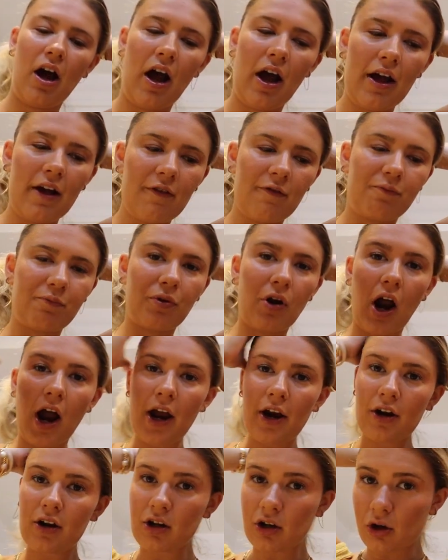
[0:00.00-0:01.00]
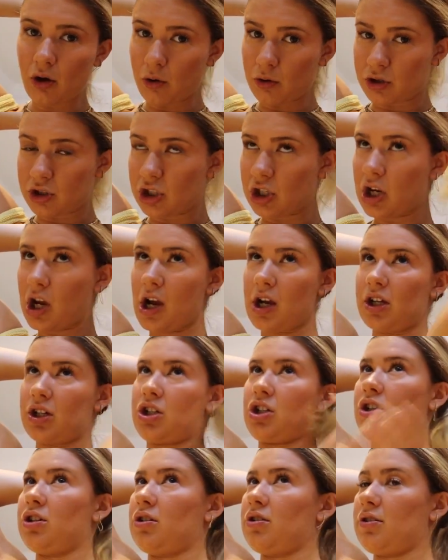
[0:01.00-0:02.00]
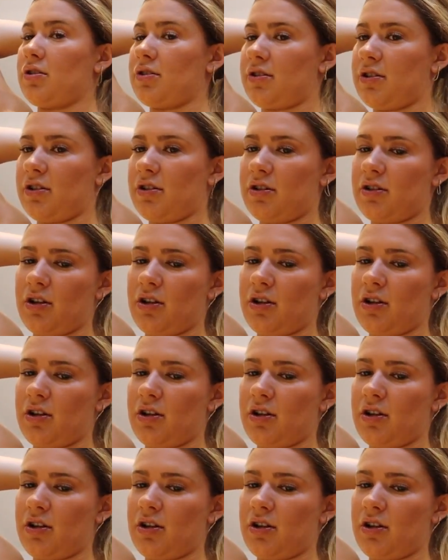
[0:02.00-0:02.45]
I have prior negotiations in